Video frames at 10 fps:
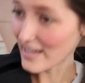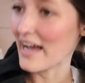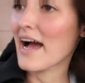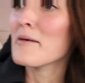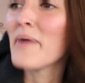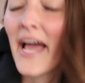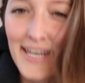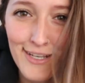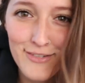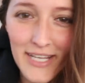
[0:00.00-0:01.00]
uh,
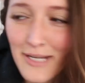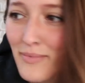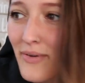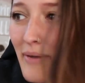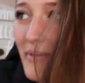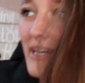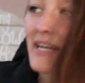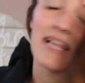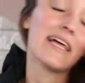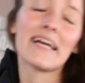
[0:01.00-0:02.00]
patio table I'm
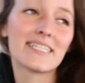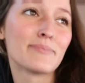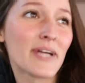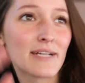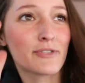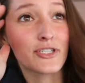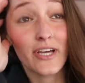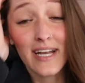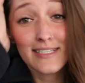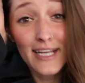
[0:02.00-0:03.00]
gonna collect, but I just
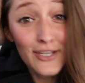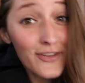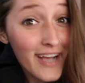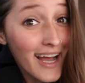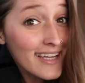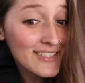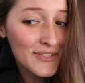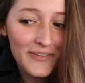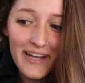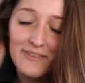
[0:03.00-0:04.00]
thought I'd take you guys
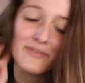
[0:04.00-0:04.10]
around